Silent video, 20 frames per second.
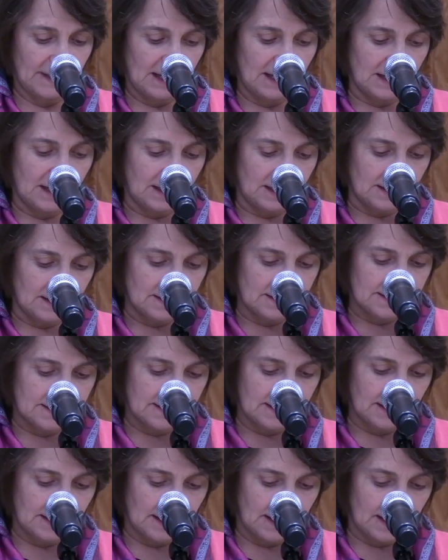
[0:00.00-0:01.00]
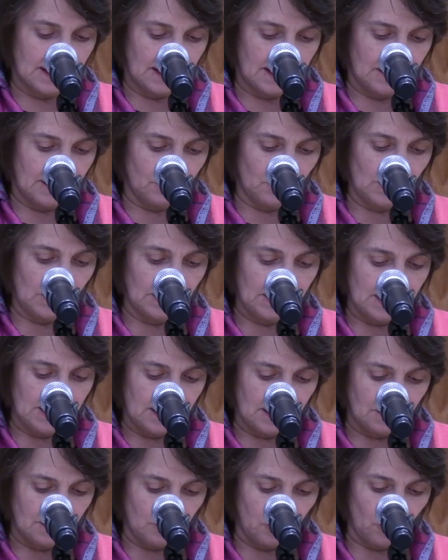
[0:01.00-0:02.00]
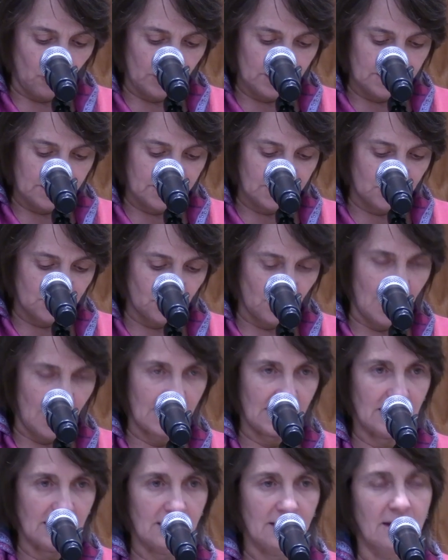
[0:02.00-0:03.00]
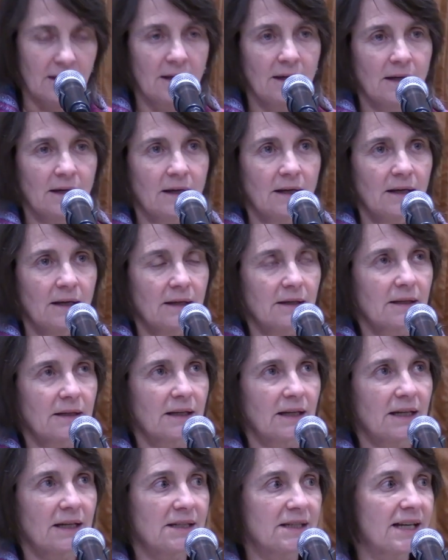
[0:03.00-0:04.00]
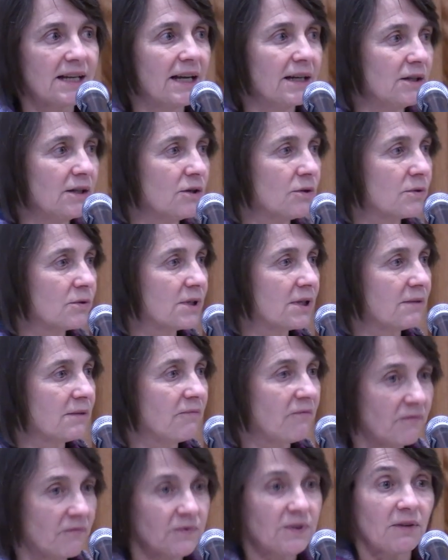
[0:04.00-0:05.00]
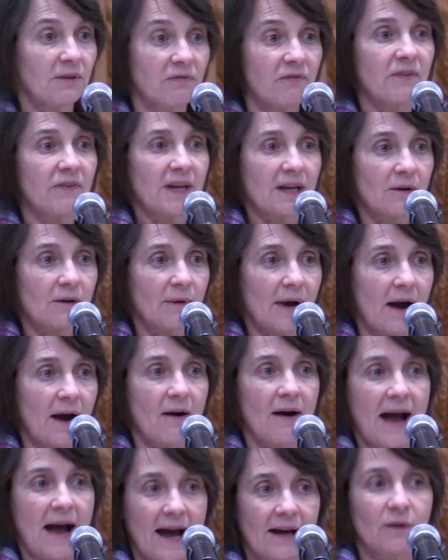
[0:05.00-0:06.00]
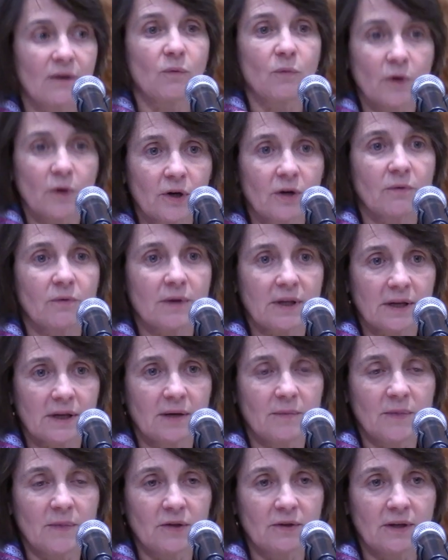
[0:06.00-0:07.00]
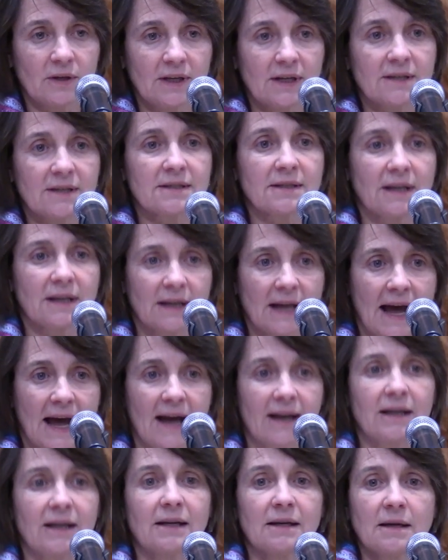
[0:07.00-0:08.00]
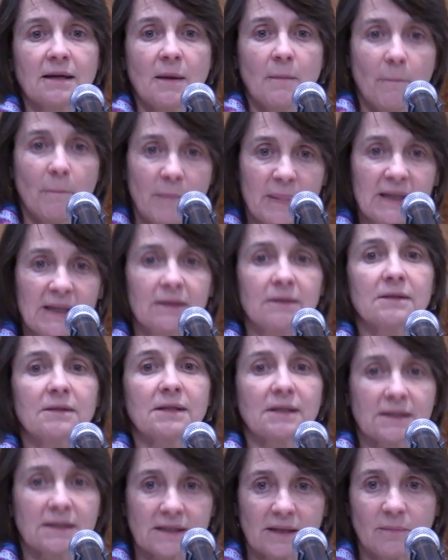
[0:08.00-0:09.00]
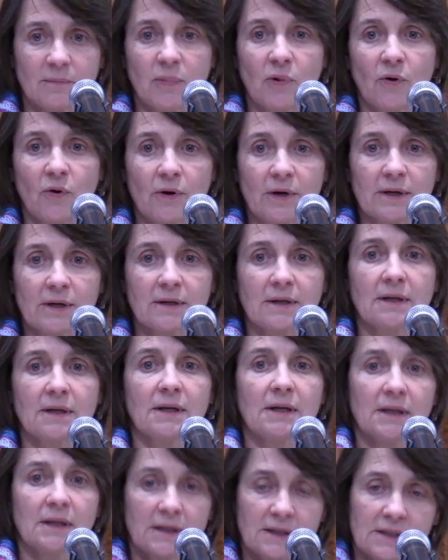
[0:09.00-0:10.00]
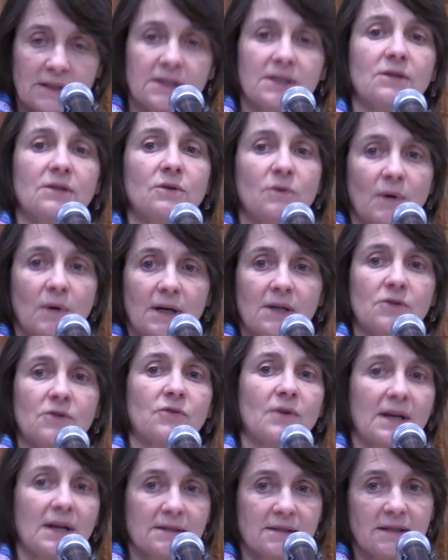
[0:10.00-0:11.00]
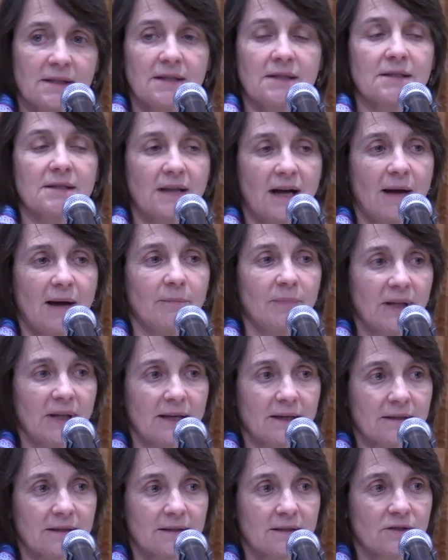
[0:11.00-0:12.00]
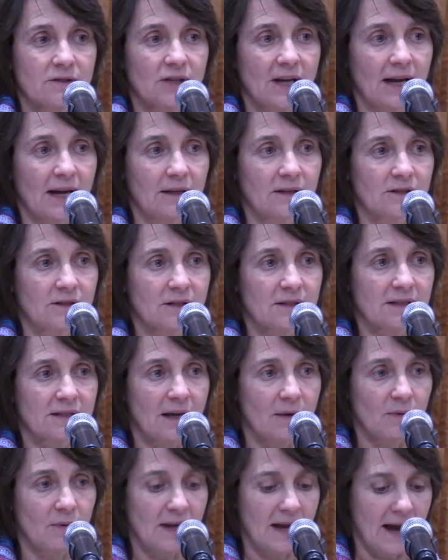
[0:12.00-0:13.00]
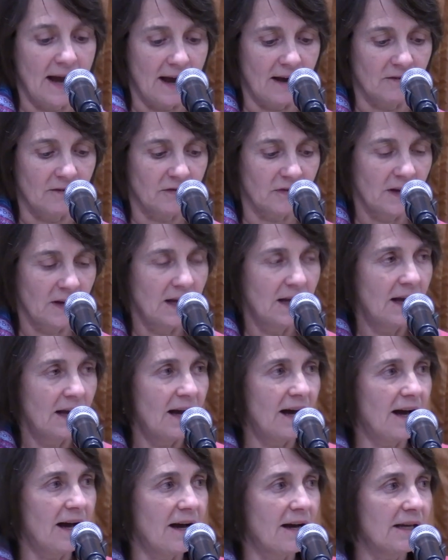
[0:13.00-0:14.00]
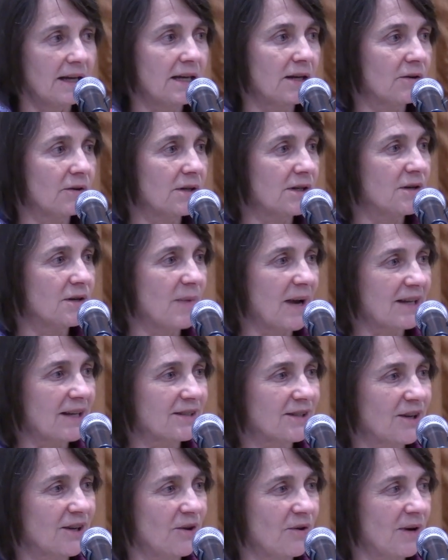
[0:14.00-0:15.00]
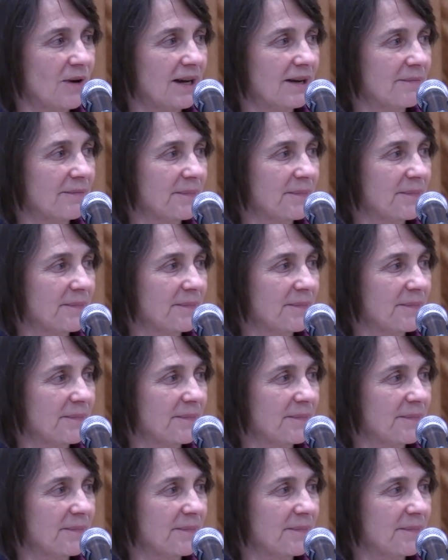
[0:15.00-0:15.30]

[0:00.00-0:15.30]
It is really important to try to continue to figure out how to work with communities and how to build the support to address these complex challenges that we have. Here in New Mexico,